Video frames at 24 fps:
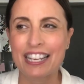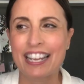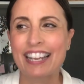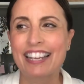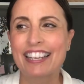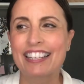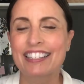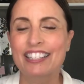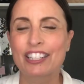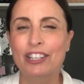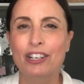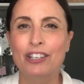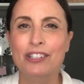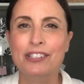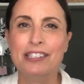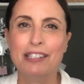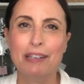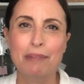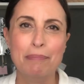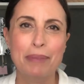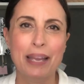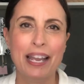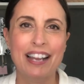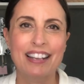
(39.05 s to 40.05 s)
and there are
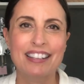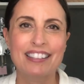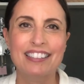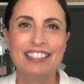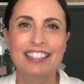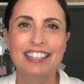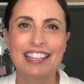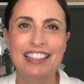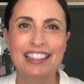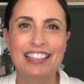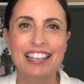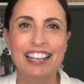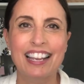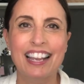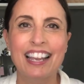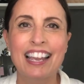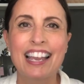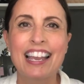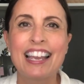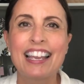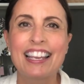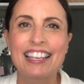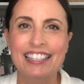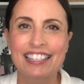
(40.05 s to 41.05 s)
some bags that I think
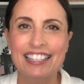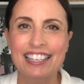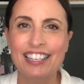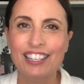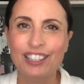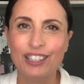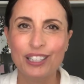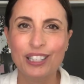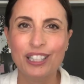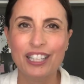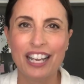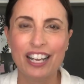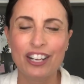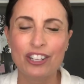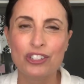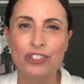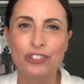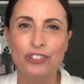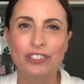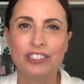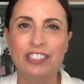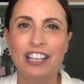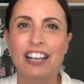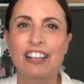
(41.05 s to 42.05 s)
need a little
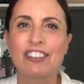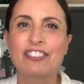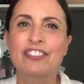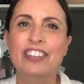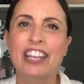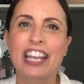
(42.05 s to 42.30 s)
extra love,